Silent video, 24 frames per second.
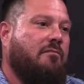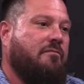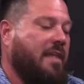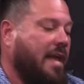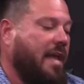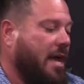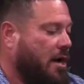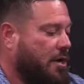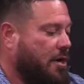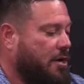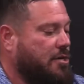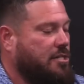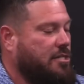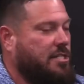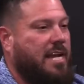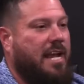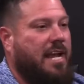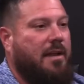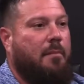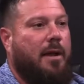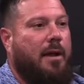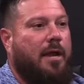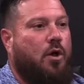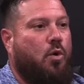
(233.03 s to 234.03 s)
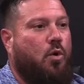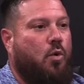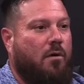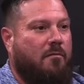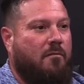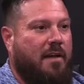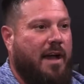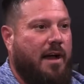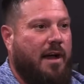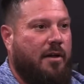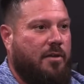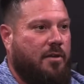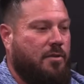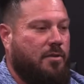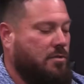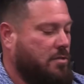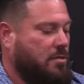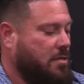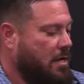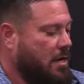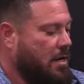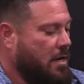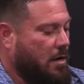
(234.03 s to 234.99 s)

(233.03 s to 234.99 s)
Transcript: They understand my core values,